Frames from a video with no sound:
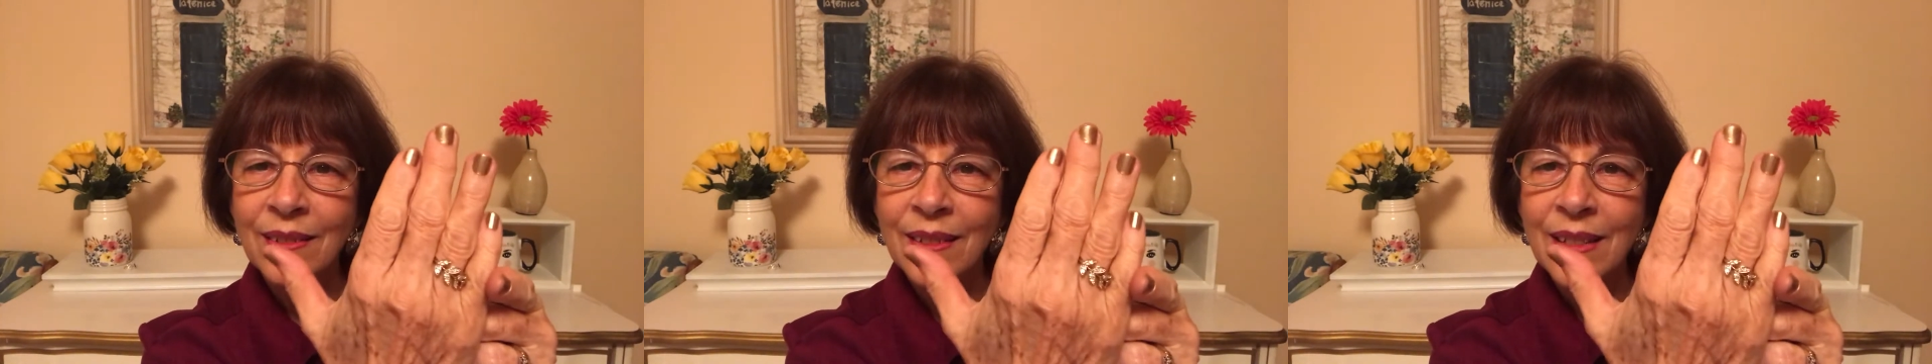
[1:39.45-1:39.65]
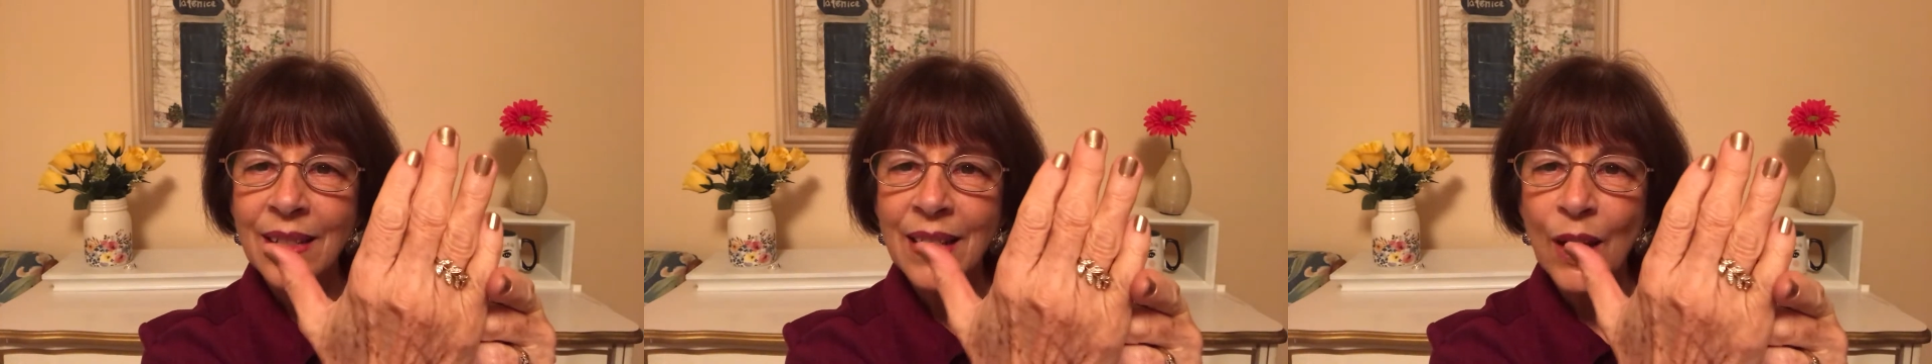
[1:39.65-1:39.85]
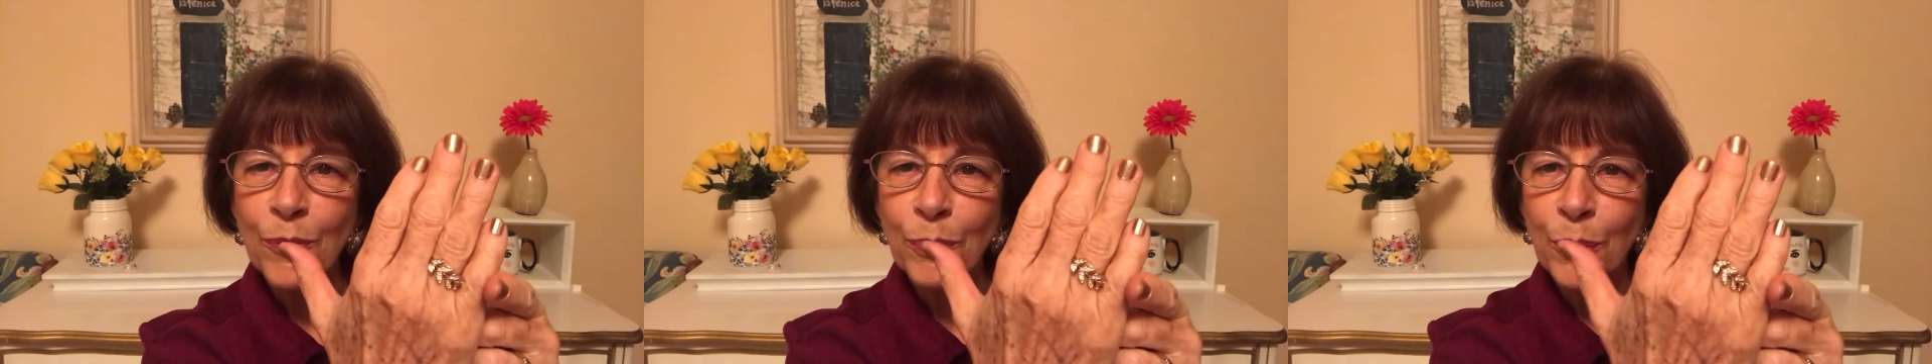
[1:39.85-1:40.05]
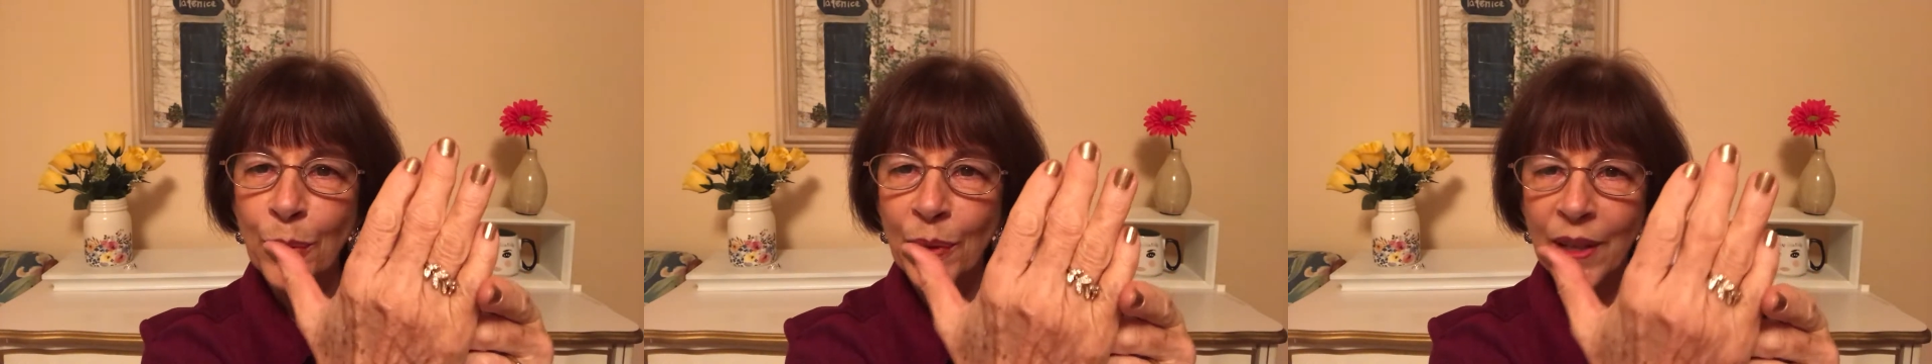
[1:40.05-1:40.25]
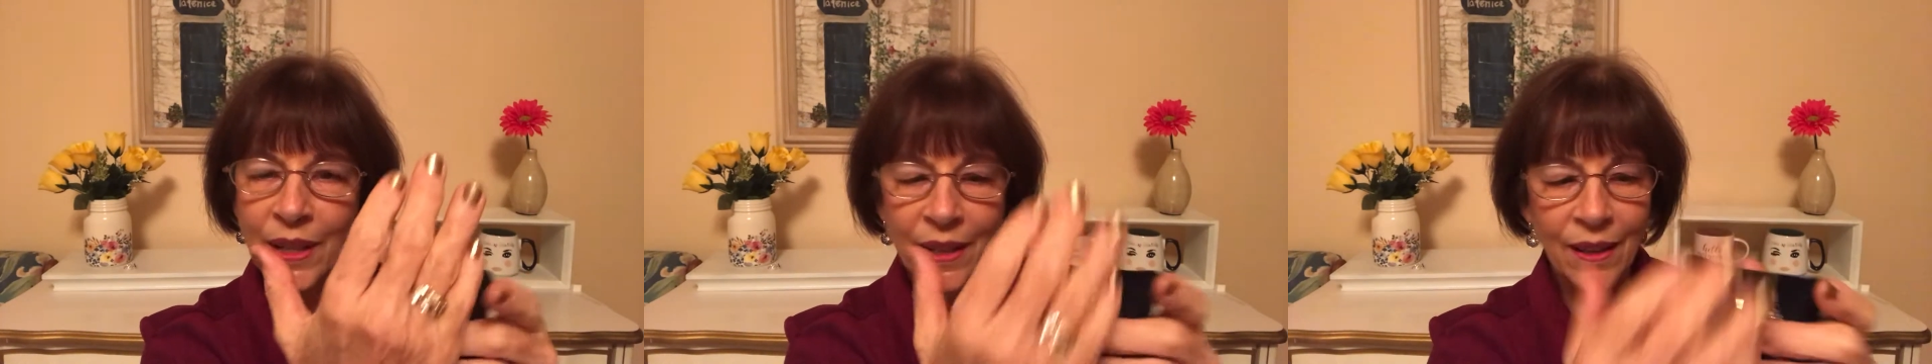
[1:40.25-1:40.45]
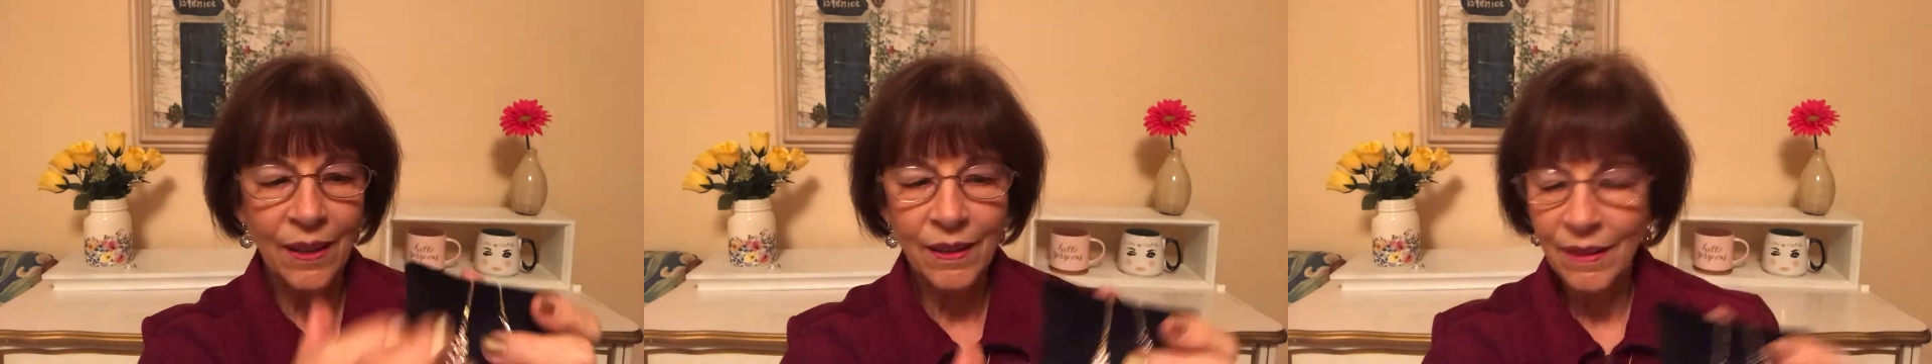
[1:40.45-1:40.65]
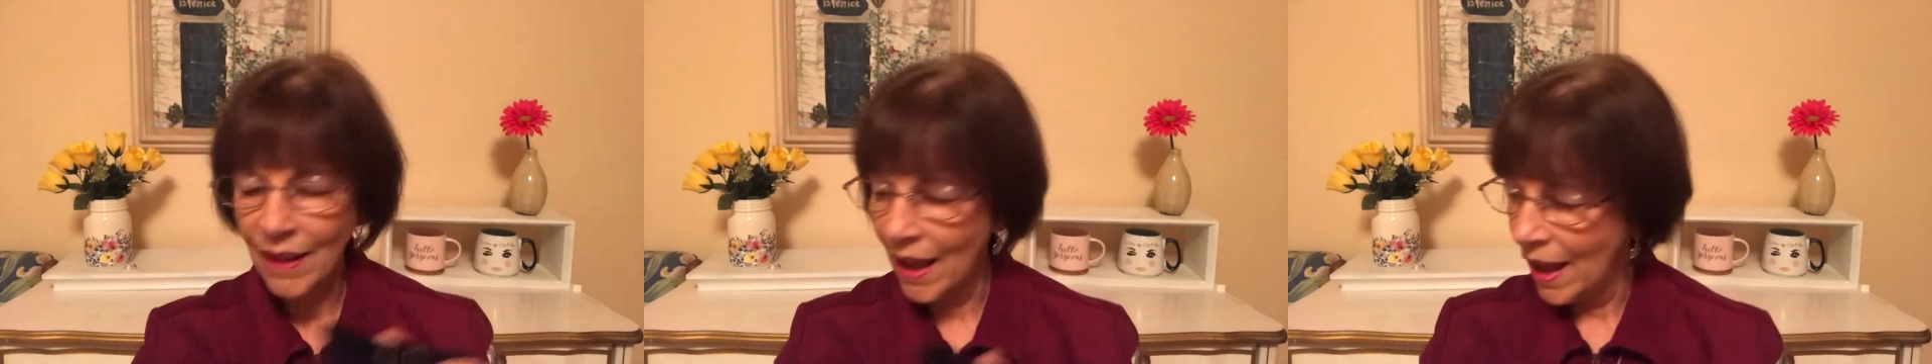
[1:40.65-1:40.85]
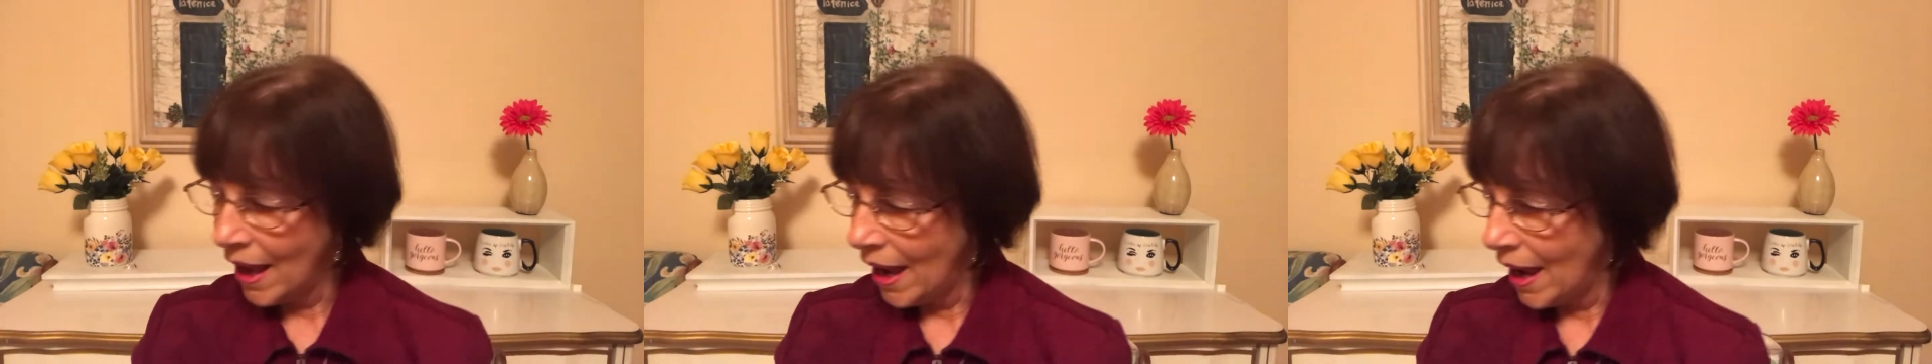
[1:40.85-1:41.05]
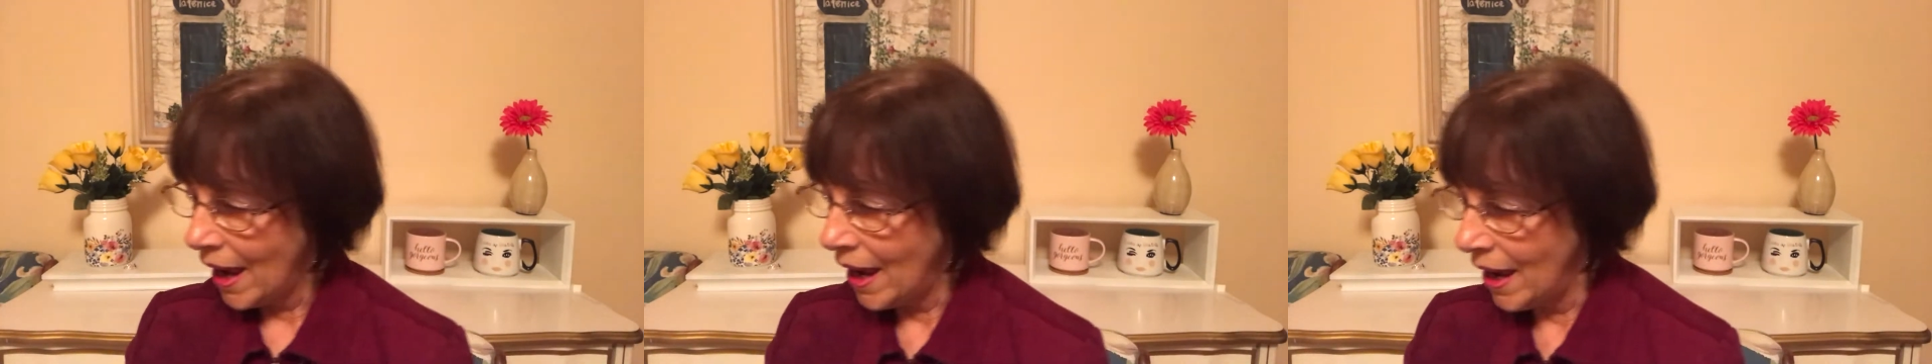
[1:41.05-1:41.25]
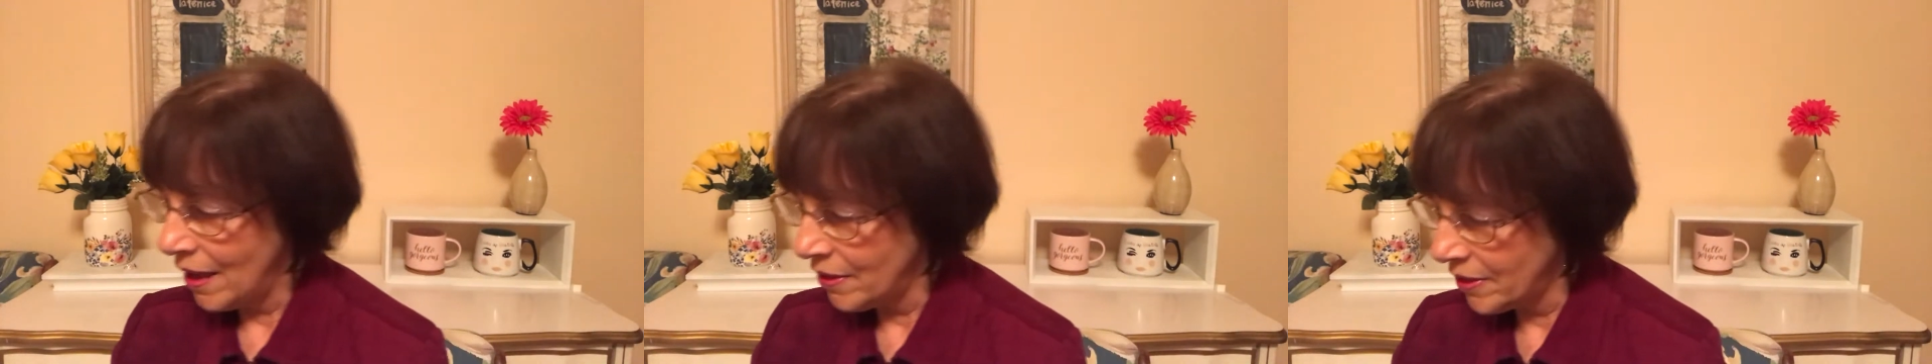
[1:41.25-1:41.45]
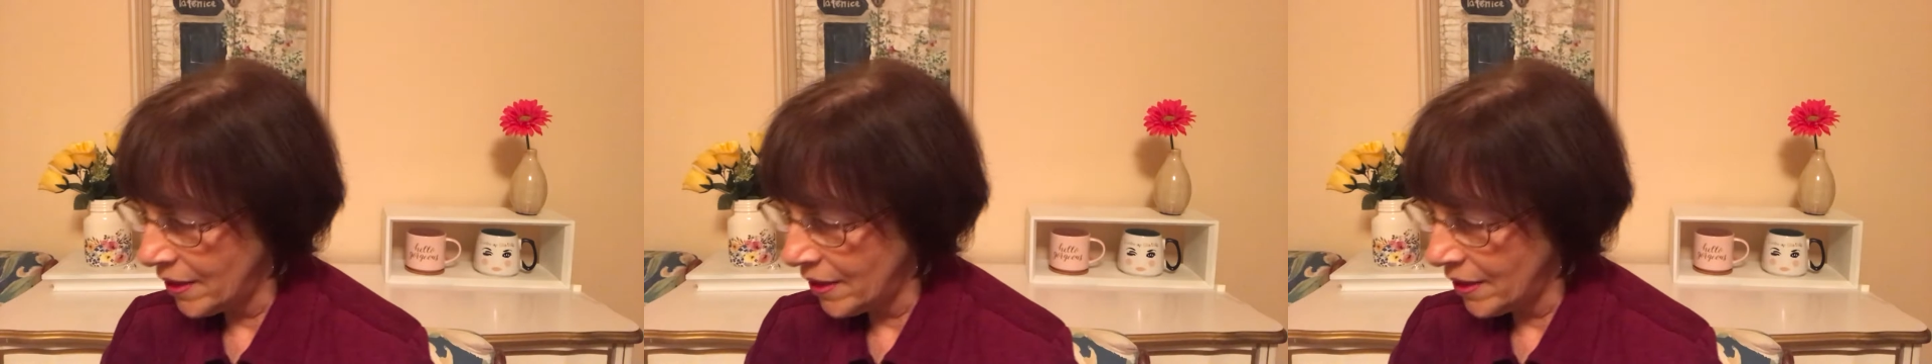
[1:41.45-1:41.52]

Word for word: Isn't that pretty? And